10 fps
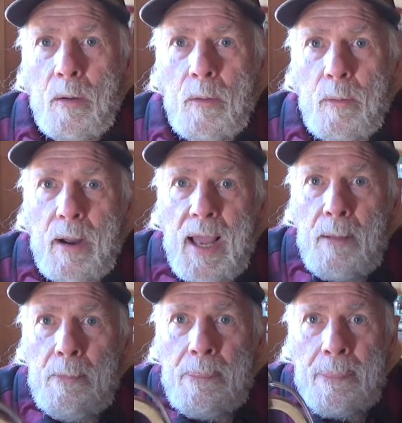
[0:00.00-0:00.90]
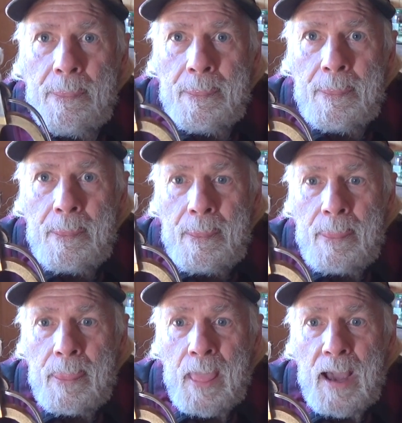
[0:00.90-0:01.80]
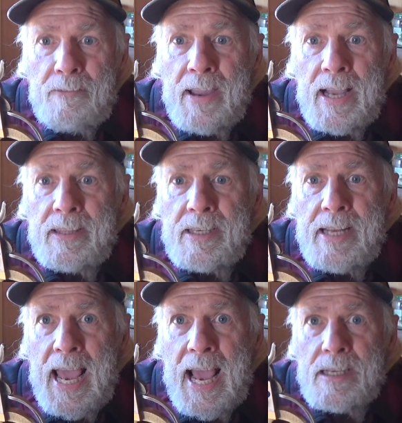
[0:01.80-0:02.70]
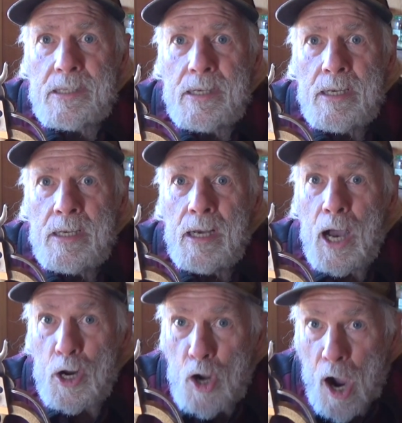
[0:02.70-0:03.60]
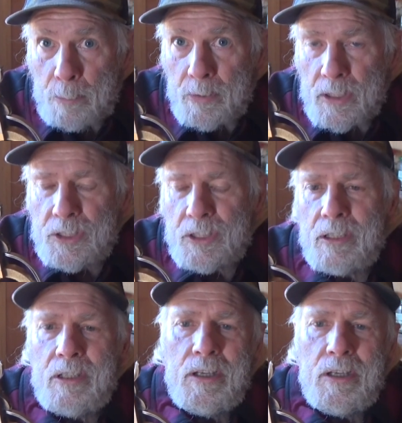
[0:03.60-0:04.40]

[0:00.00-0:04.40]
Well, I've got the task accomplished